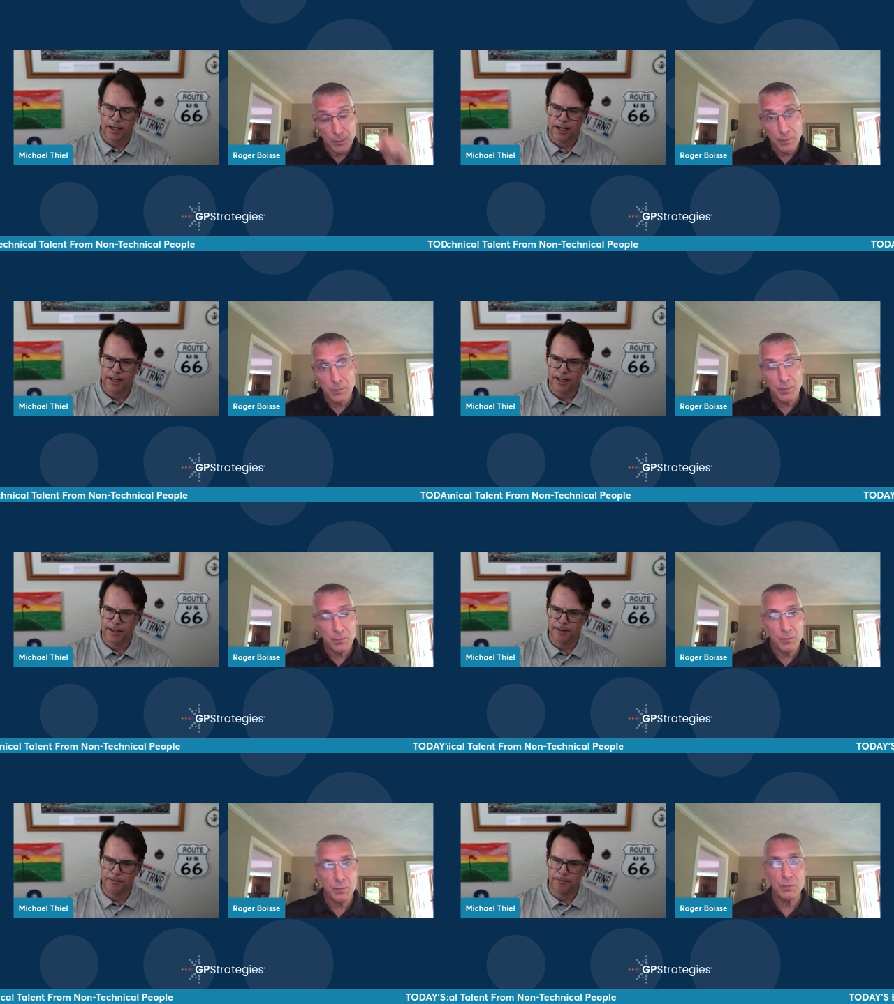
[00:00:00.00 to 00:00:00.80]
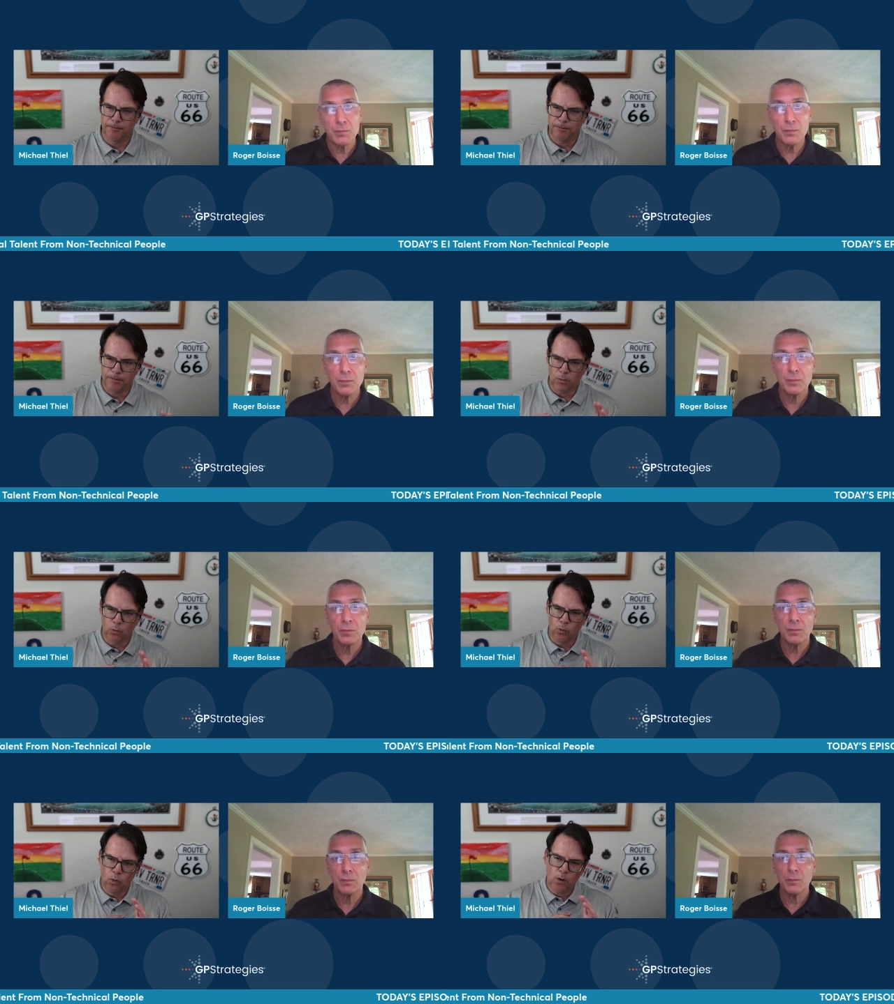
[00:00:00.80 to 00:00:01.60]
Speaker 1: um,
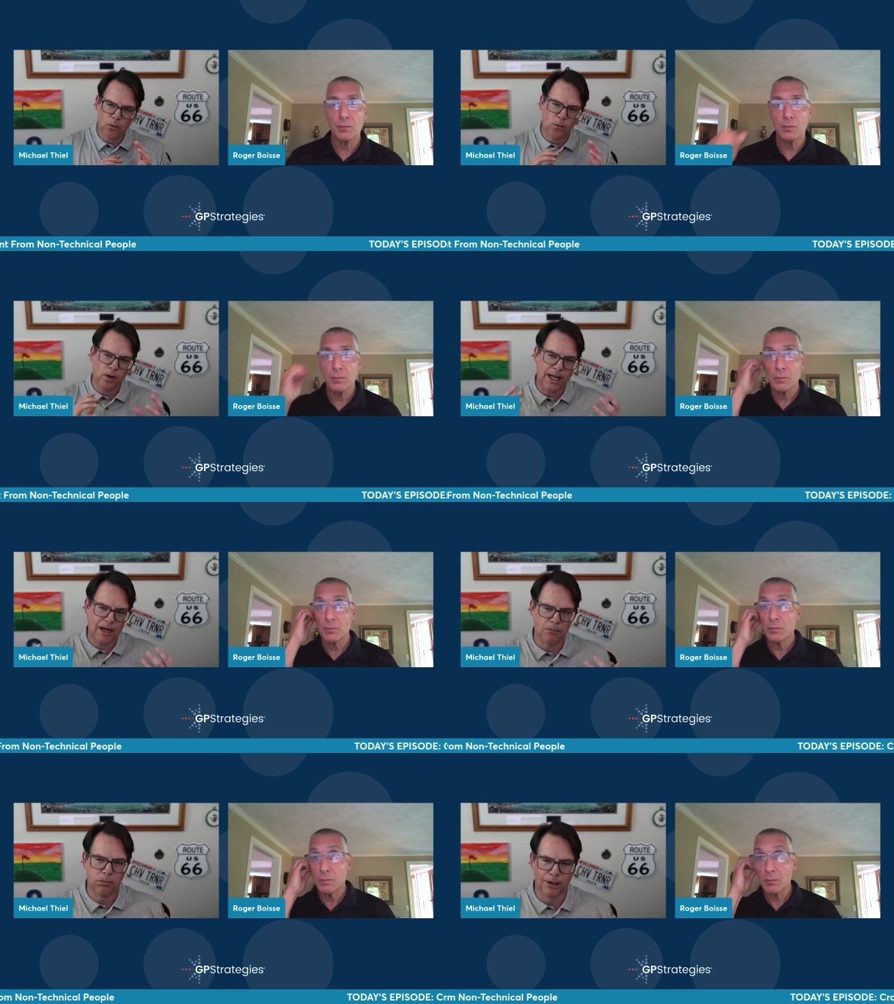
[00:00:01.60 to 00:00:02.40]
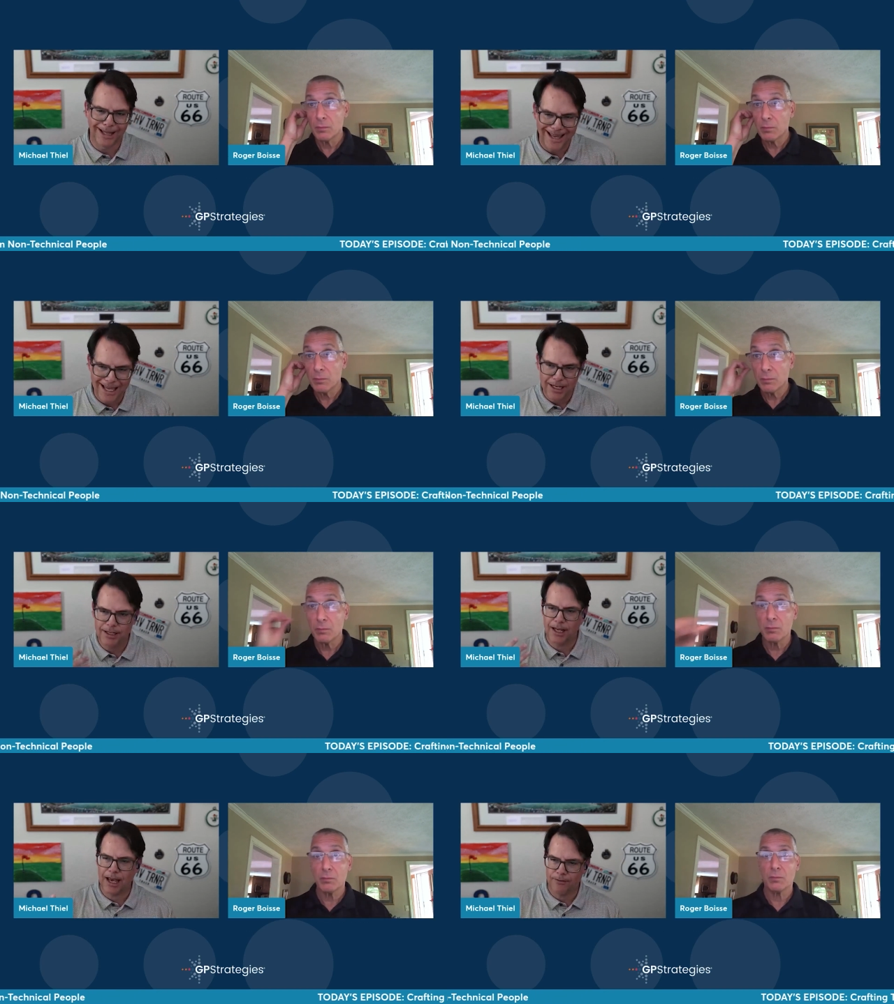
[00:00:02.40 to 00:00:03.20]
what what kind of
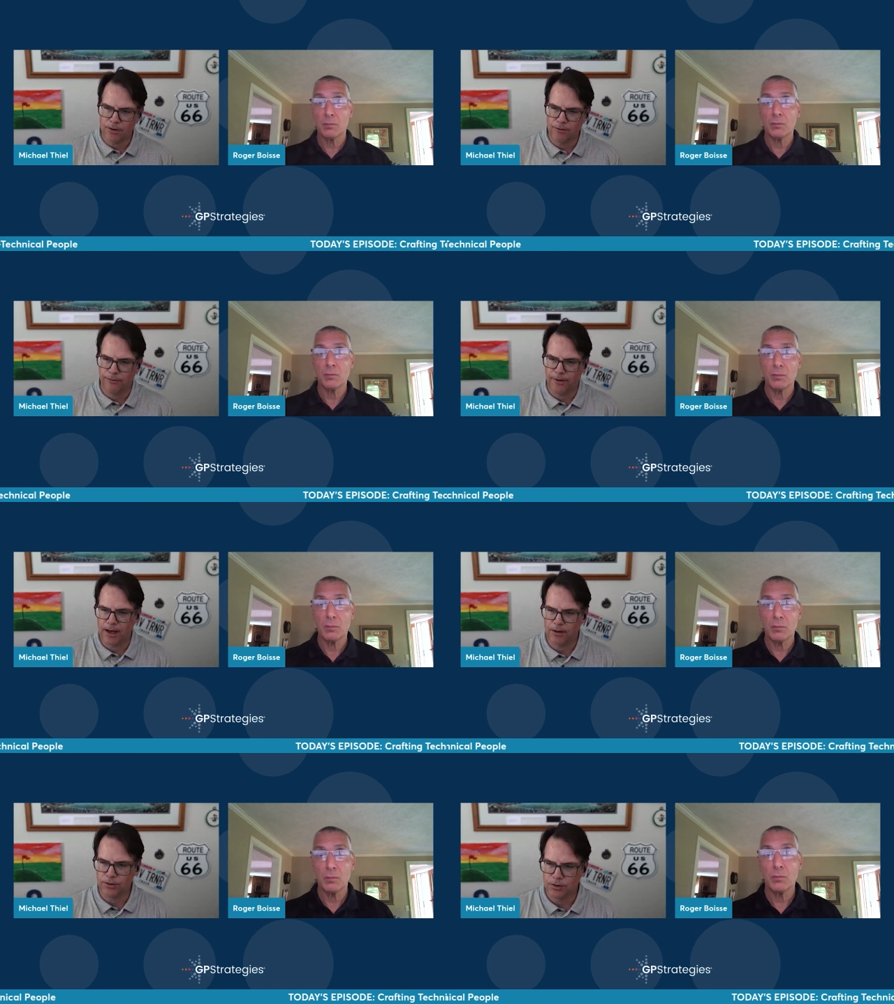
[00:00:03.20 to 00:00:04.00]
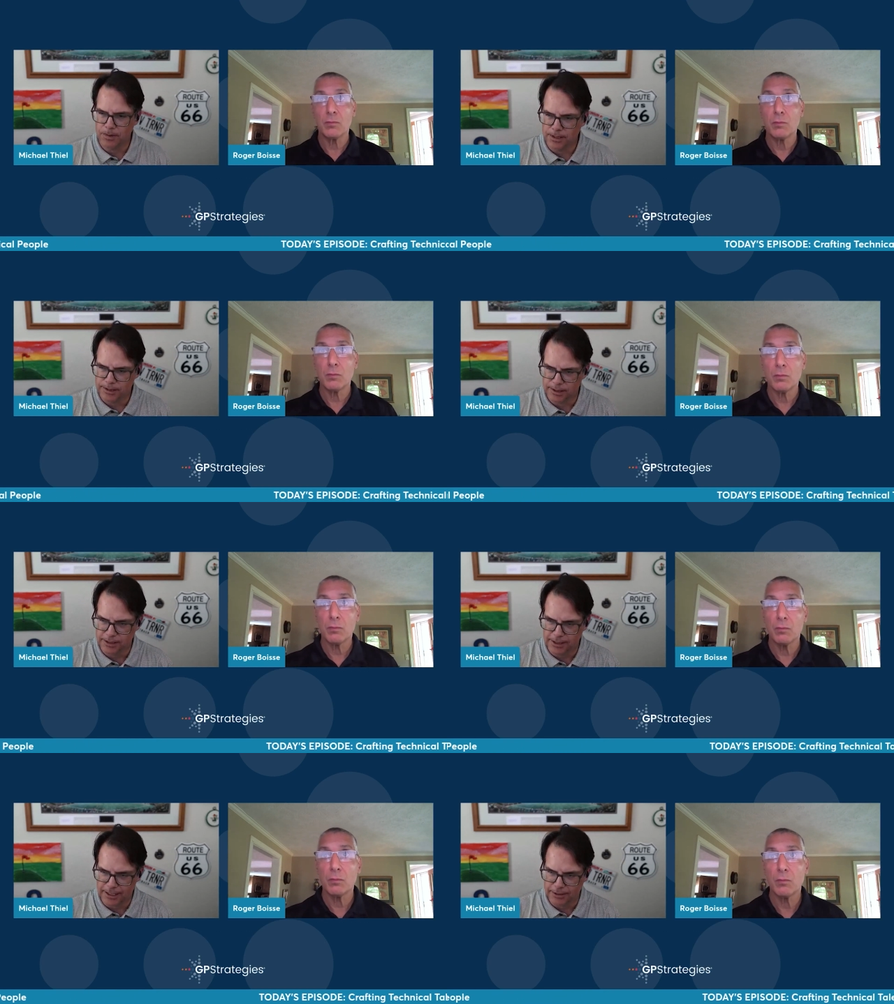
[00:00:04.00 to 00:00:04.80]
blend have you found to be
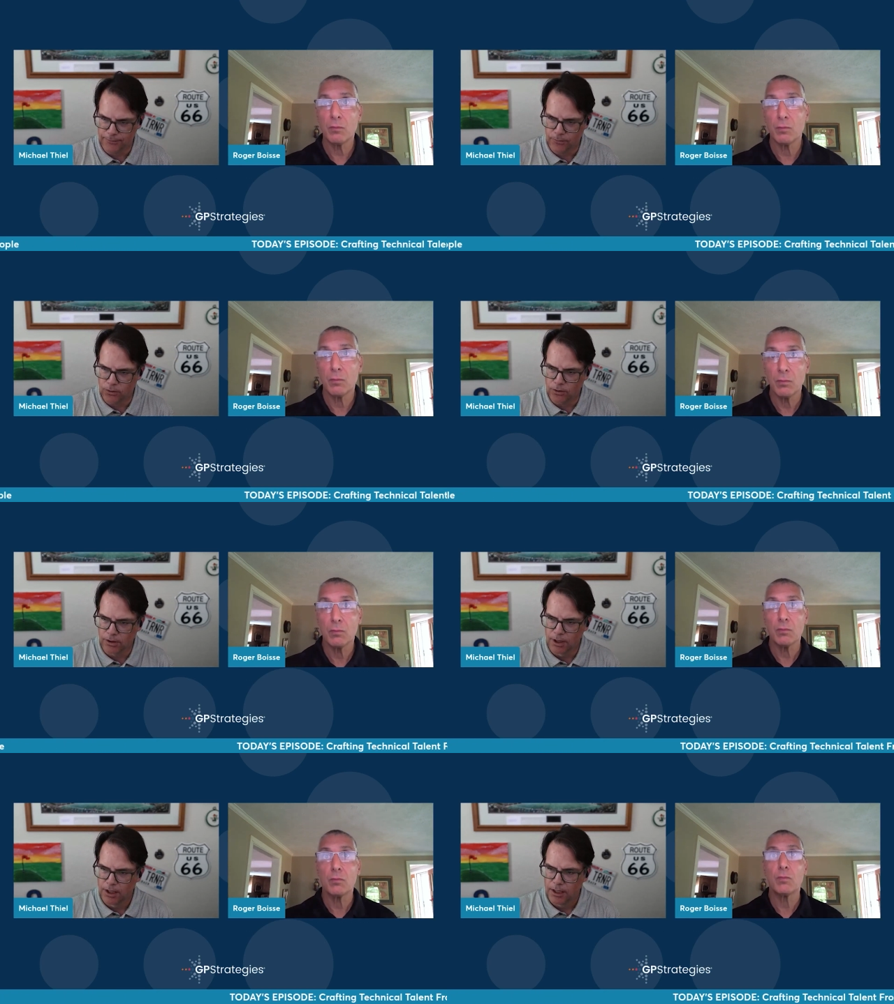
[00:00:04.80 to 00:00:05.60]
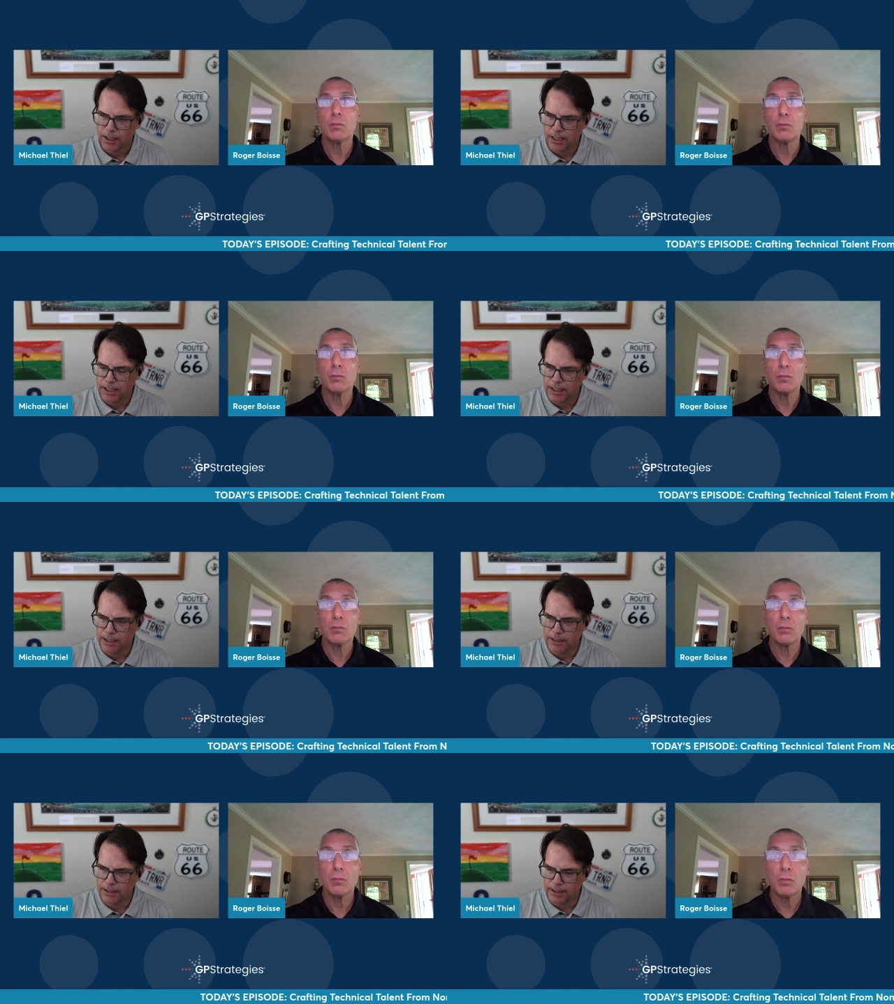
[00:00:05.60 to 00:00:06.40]
successful
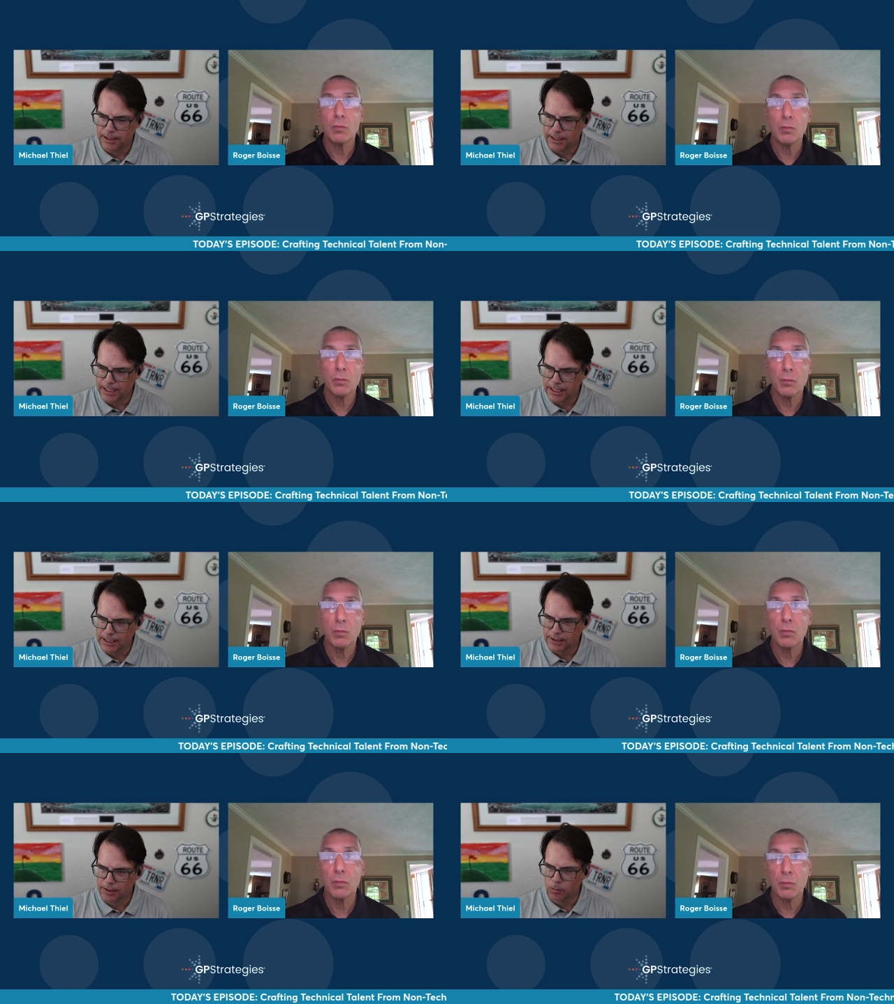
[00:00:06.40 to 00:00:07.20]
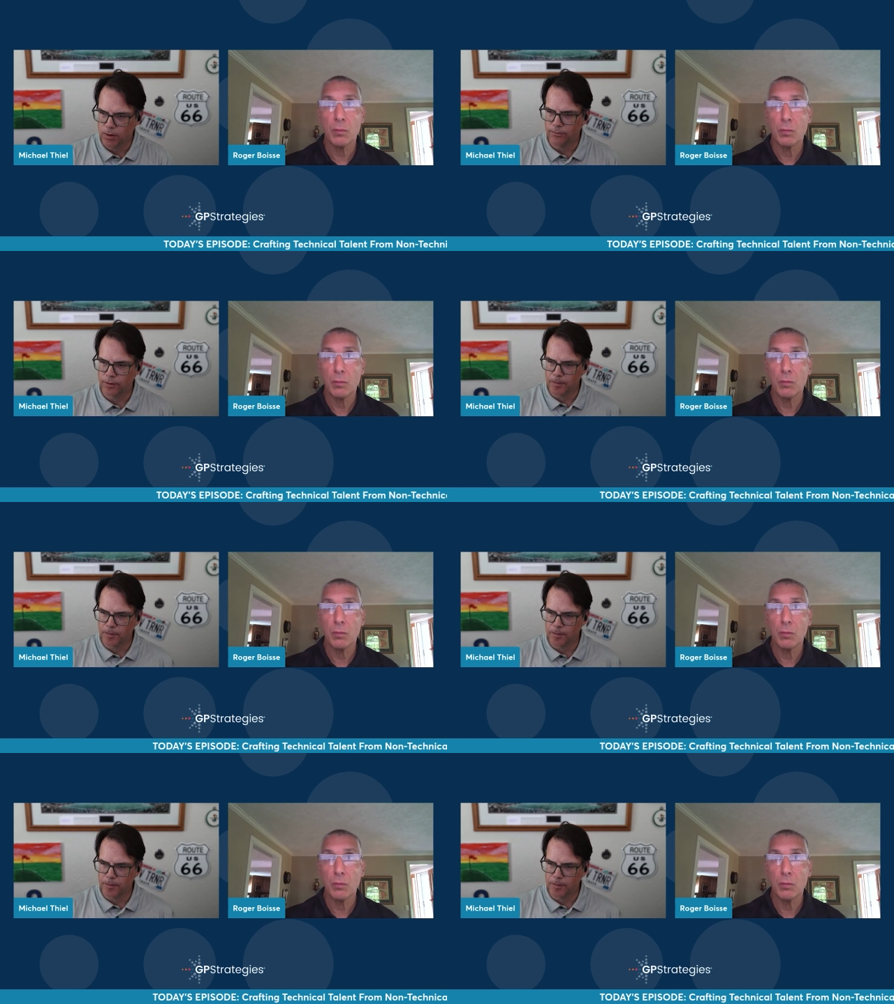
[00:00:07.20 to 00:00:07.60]
in getting someone